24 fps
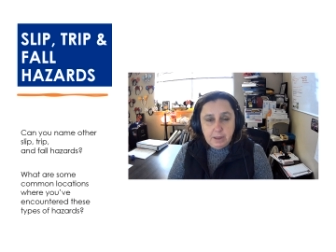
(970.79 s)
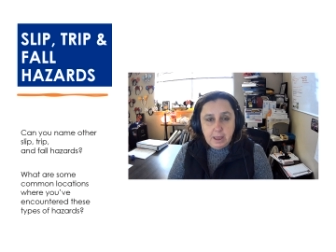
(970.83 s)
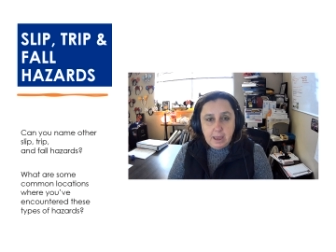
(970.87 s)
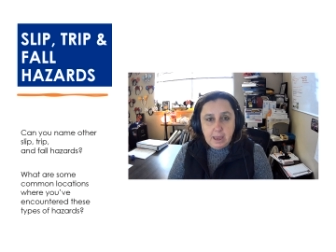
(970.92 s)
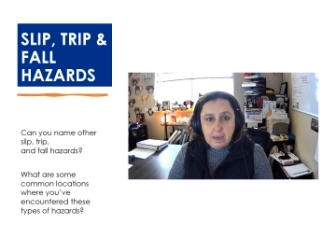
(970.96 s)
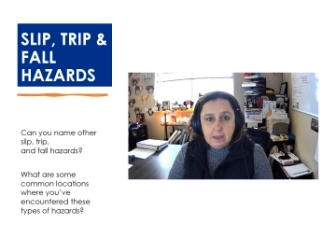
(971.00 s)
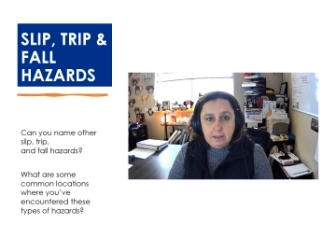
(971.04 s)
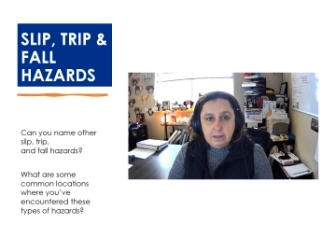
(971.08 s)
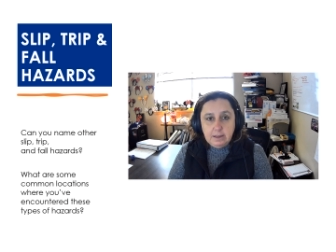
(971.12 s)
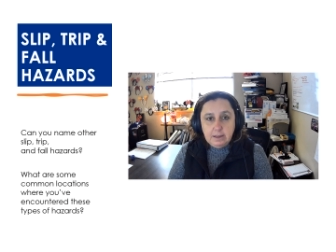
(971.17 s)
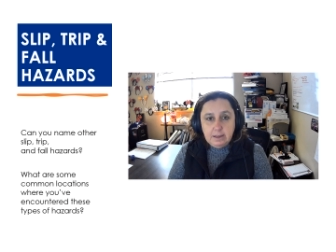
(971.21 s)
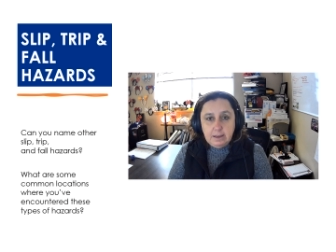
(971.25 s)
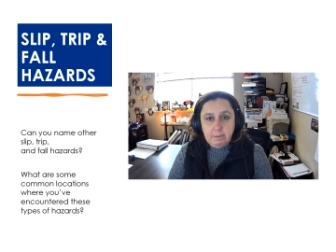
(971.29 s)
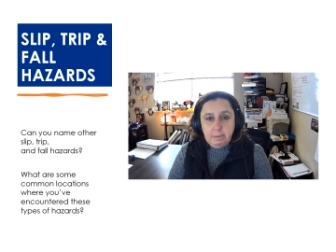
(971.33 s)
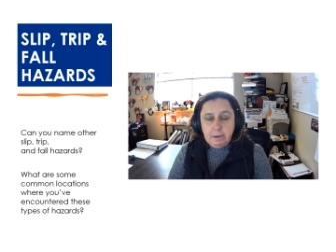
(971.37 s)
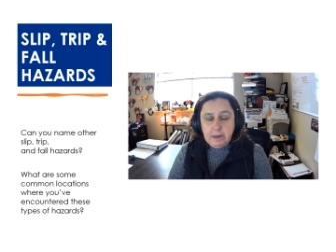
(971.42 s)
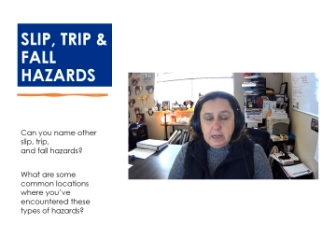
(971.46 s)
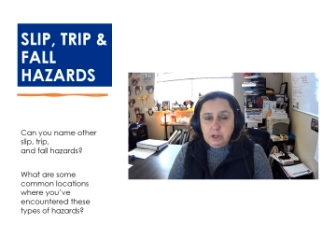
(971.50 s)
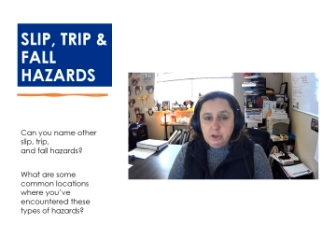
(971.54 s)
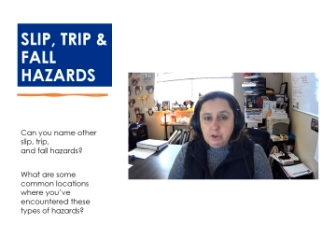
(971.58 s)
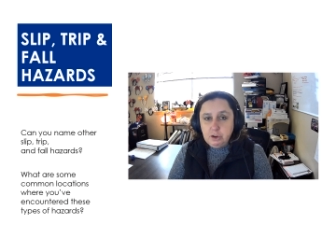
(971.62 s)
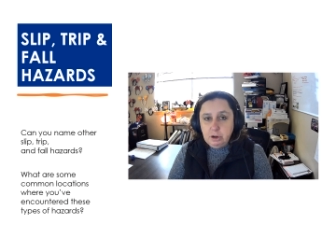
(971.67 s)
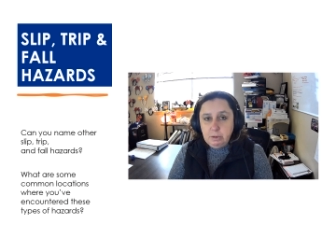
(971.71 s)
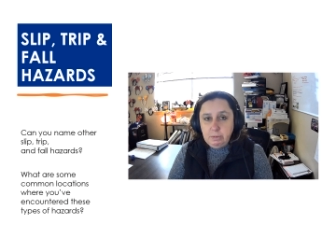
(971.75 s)
And
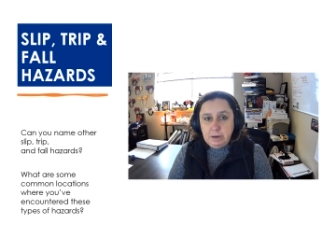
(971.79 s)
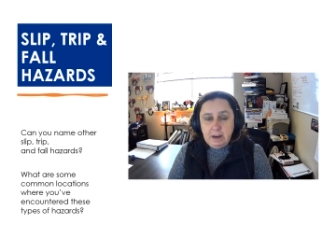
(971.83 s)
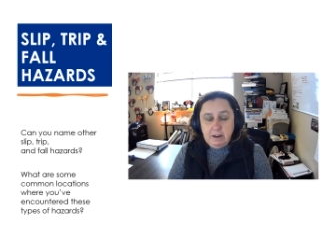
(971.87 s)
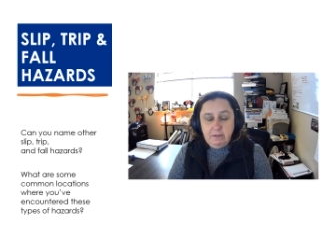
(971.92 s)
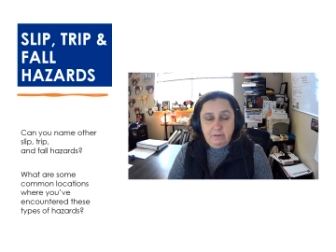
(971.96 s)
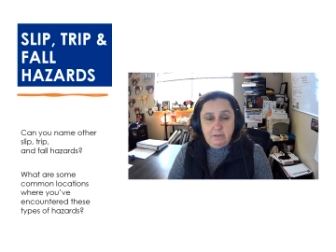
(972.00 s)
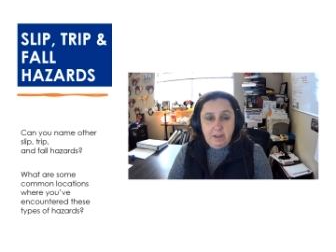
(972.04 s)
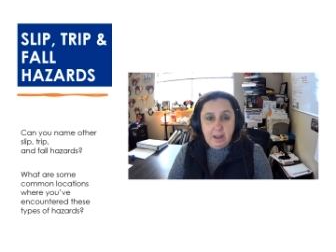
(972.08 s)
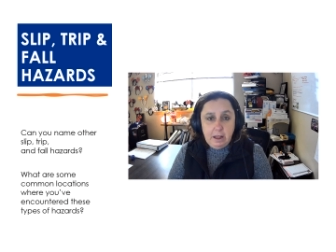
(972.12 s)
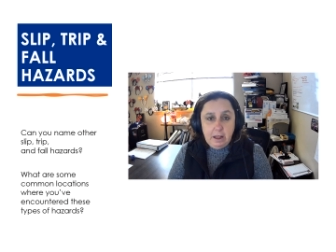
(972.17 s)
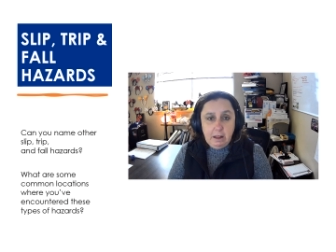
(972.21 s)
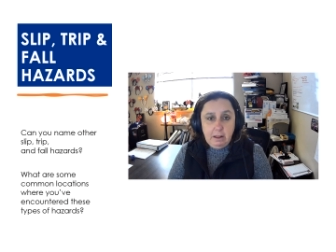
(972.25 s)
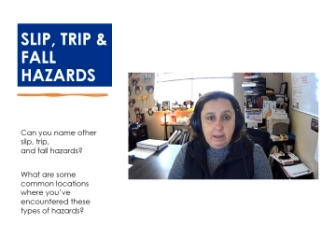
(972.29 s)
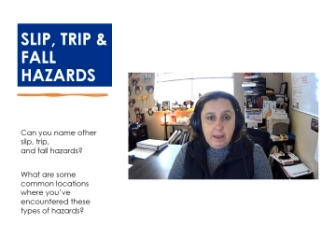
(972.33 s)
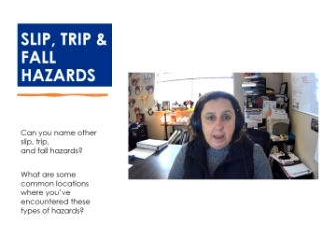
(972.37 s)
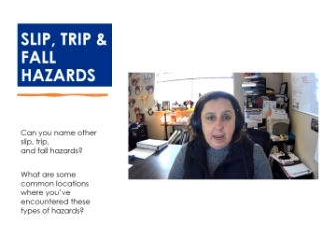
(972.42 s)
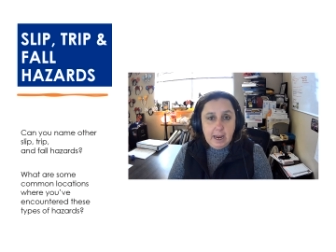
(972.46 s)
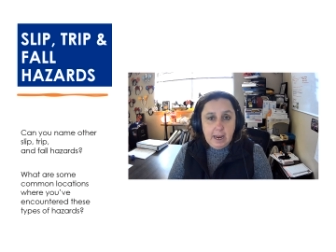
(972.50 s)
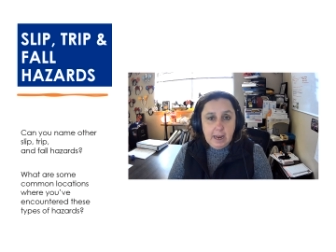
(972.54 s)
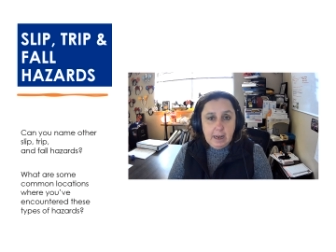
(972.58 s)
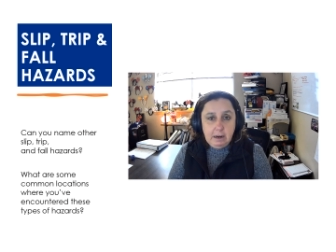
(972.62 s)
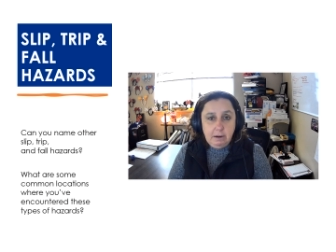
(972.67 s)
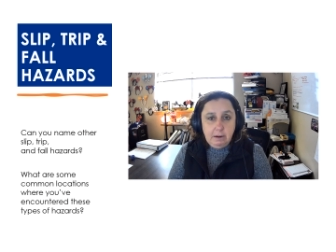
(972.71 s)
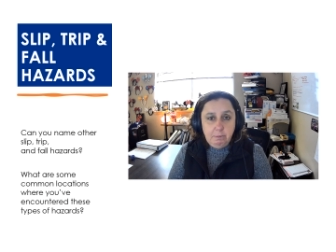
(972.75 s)
somebody tripped and fell
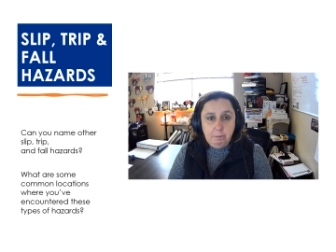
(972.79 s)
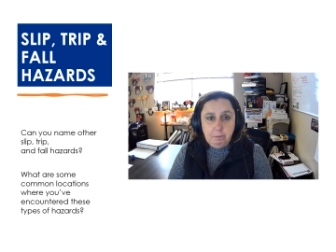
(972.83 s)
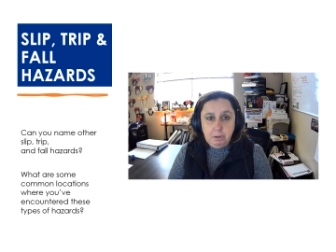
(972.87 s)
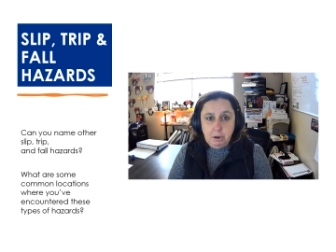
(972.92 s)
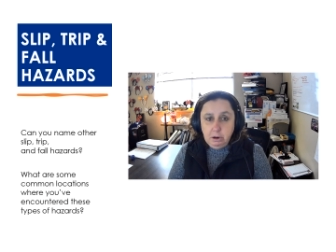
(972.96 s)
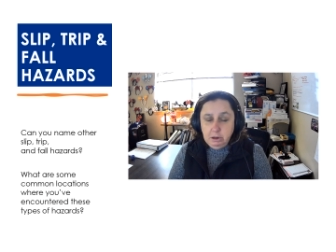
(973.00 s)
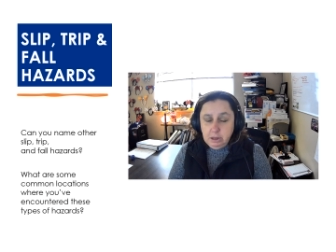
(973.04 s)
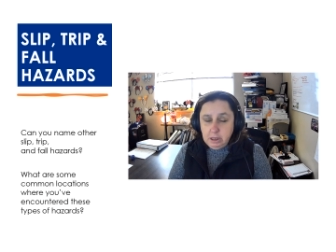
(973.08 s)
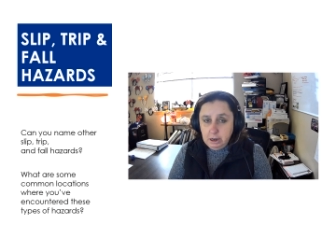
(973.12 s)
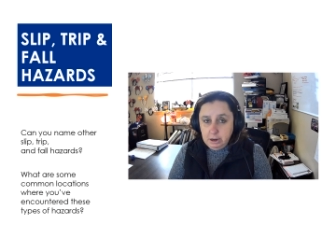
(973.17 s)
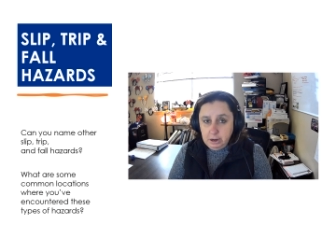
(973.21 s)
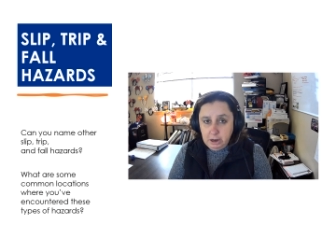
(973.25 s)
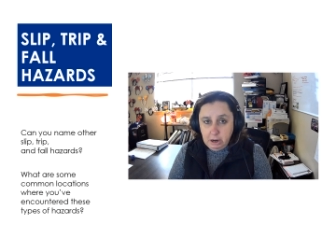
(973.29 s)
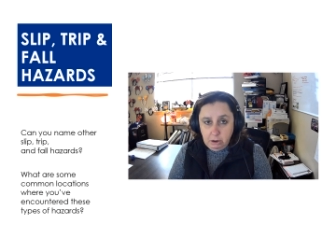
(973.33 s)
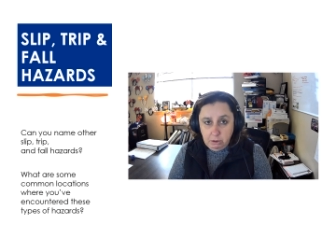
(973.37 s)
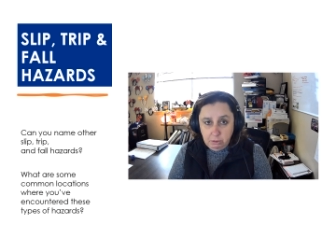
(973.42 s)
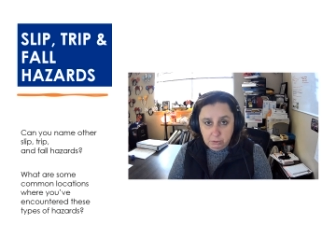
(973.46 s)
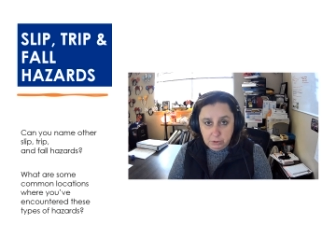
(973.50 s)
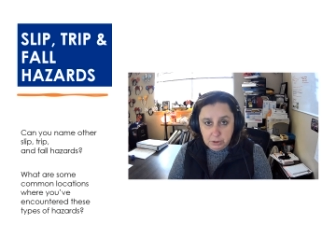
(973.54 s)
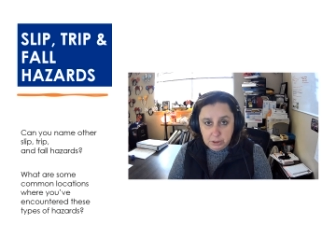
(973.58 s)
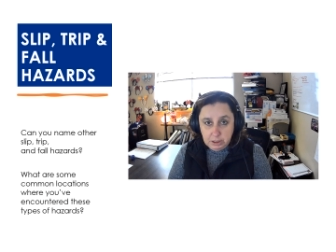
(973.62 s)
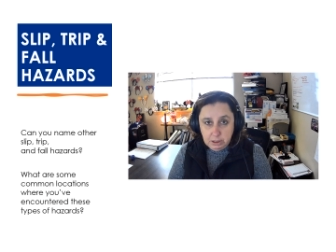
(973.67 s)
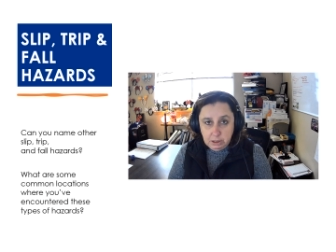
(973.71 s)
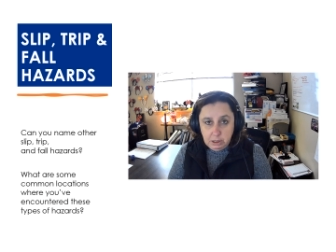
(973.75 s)
and broke their
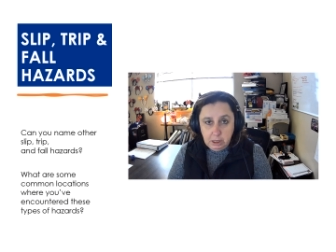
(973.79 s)
nose,